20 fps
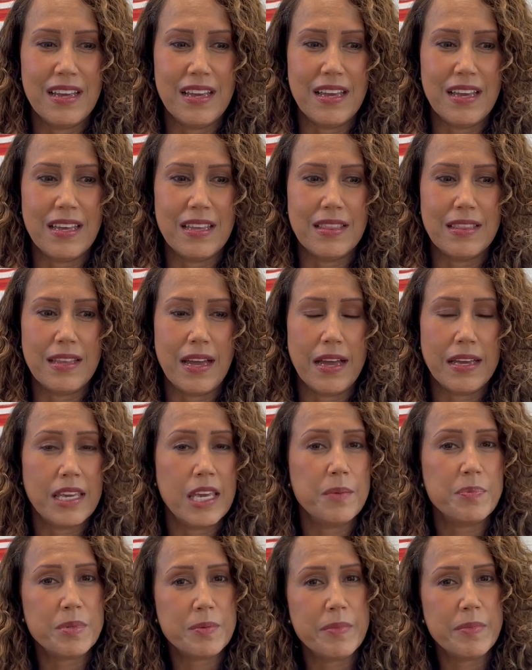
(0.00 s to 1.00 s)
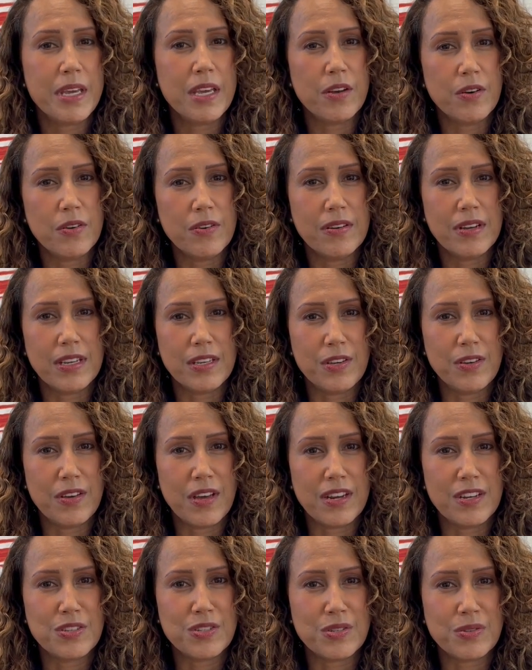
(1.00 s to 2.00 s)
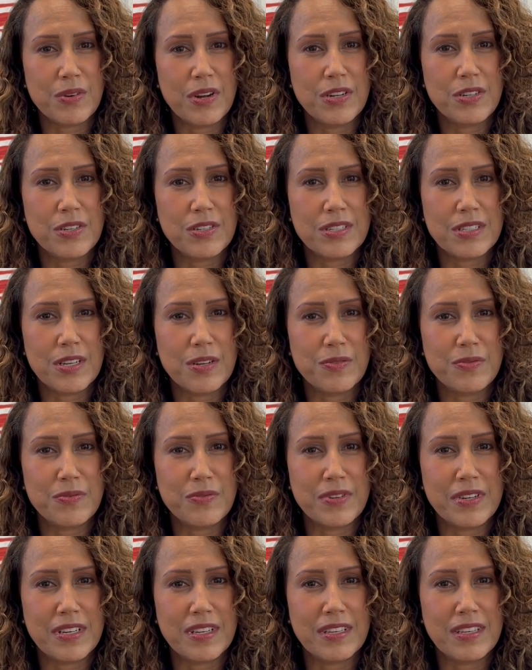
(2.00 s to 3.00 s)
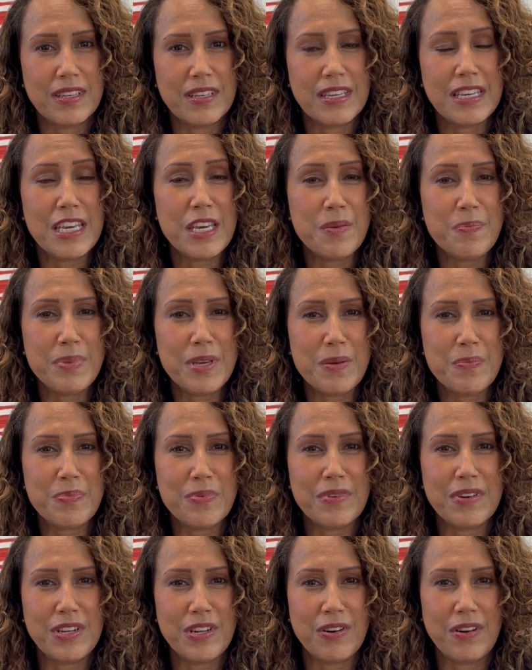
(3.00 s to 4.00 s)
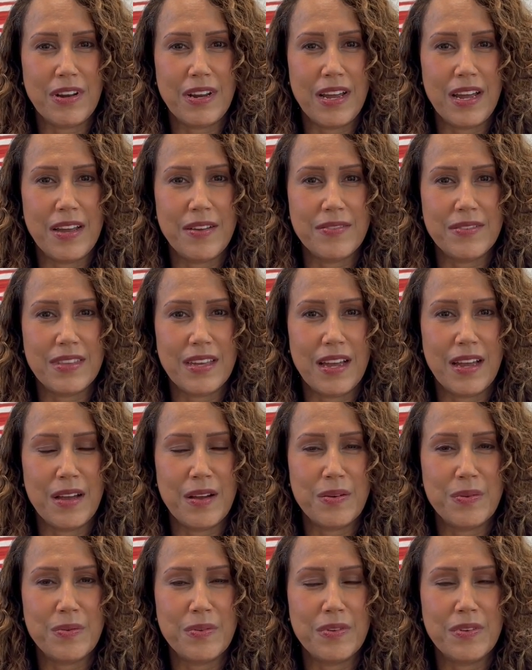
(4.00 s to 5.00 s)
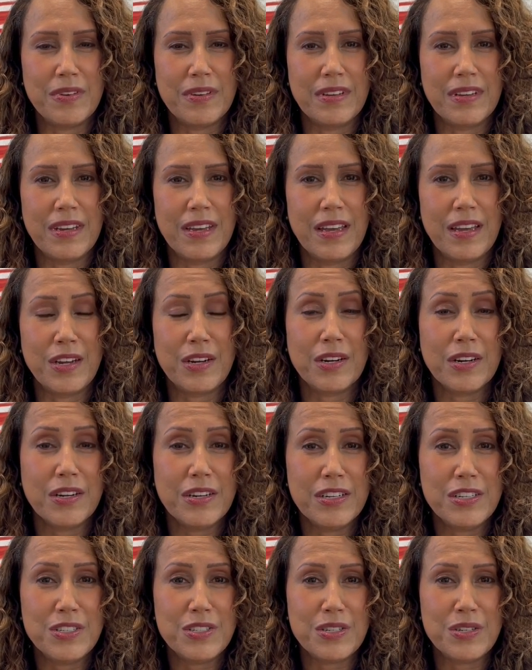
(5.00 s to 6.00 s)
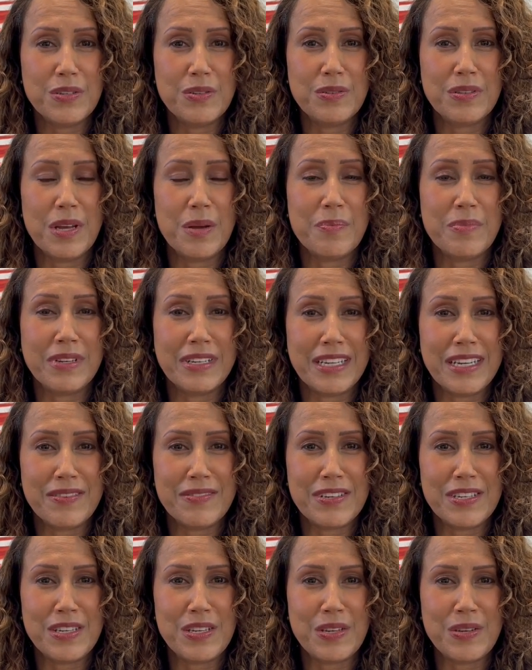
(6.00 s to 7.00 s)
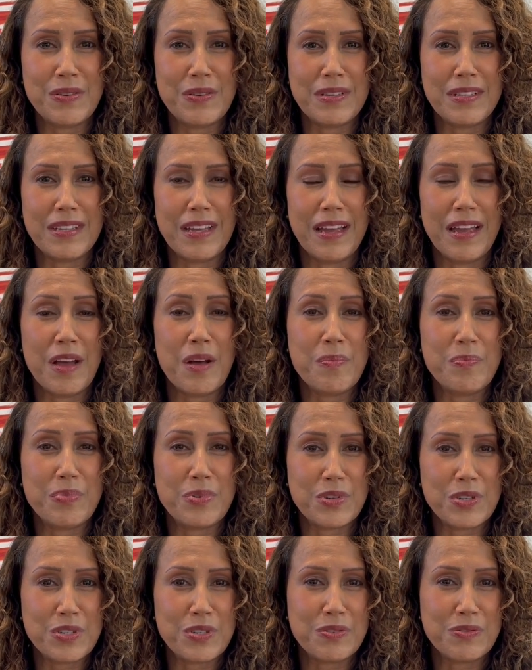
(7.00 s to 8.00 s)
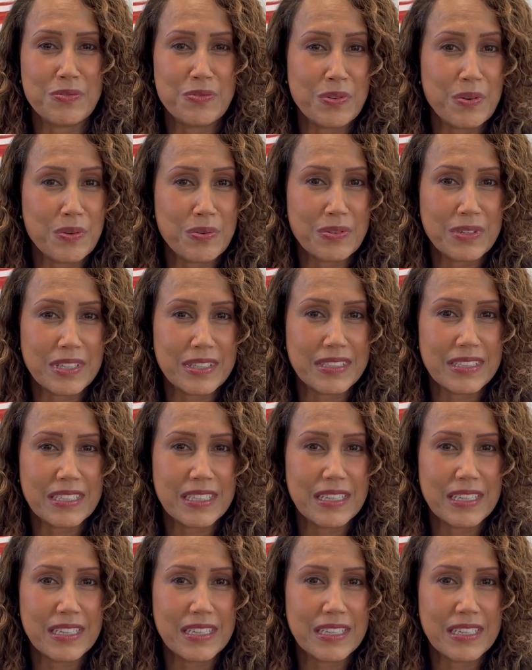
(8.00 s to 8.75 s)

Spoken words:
and that keeps me going. You got to surround yourself with key people in your life that will encourage you, that believe in you, and that help push you forward.